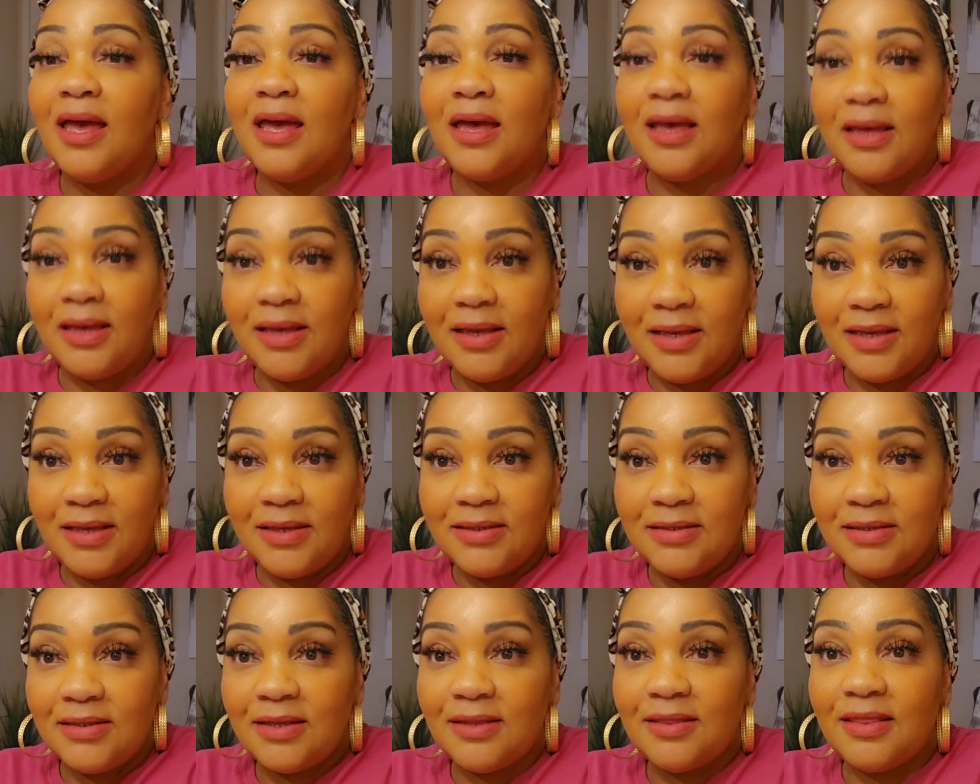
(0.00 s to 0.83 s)

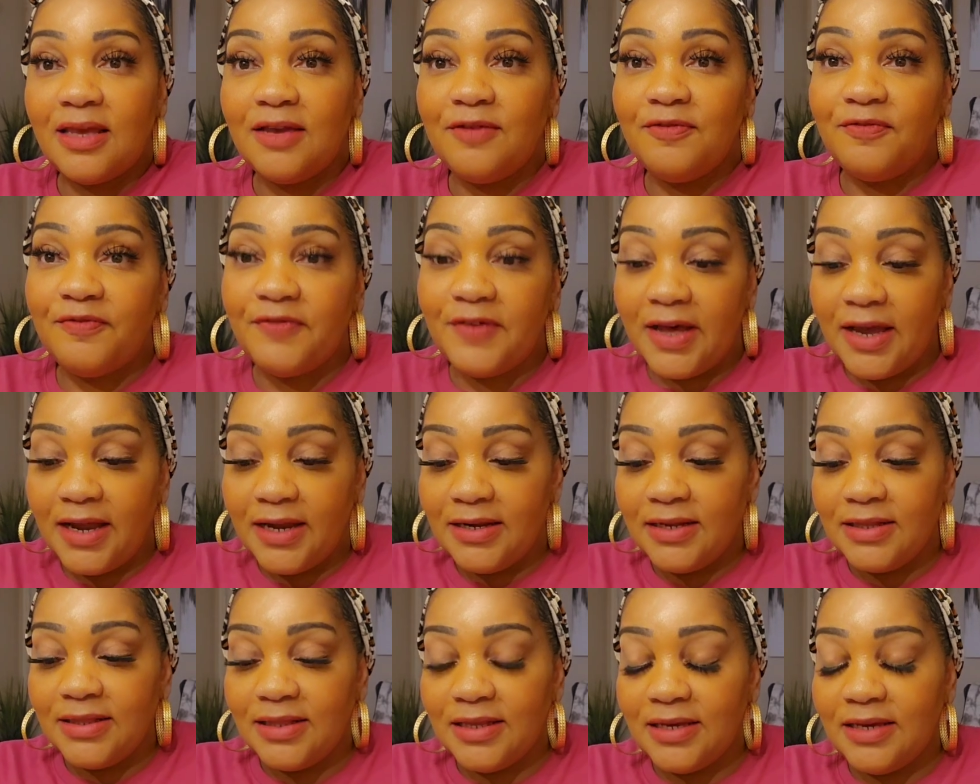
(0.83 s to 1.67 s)
And they
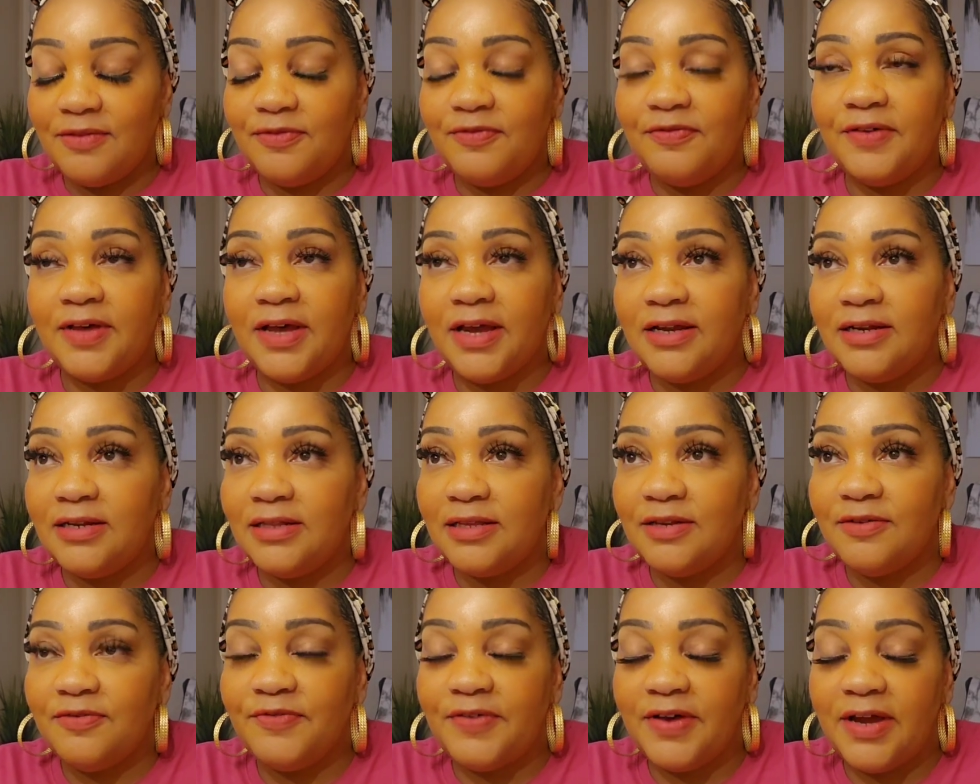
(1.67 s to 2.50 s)
finally,
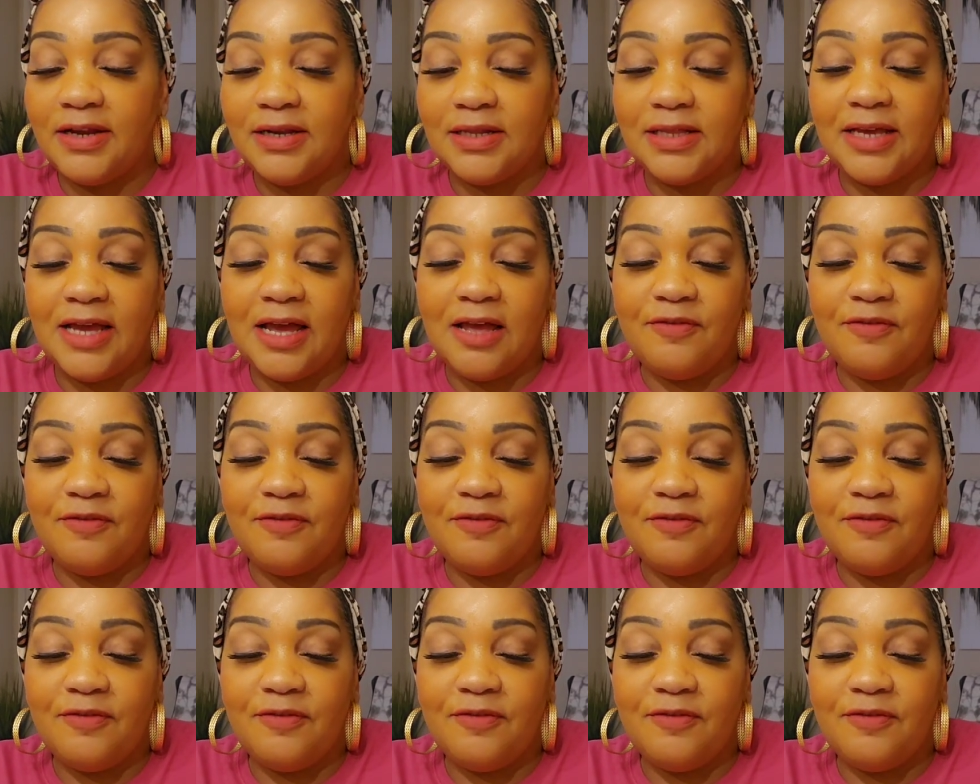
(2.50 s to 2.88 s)
finally, finally,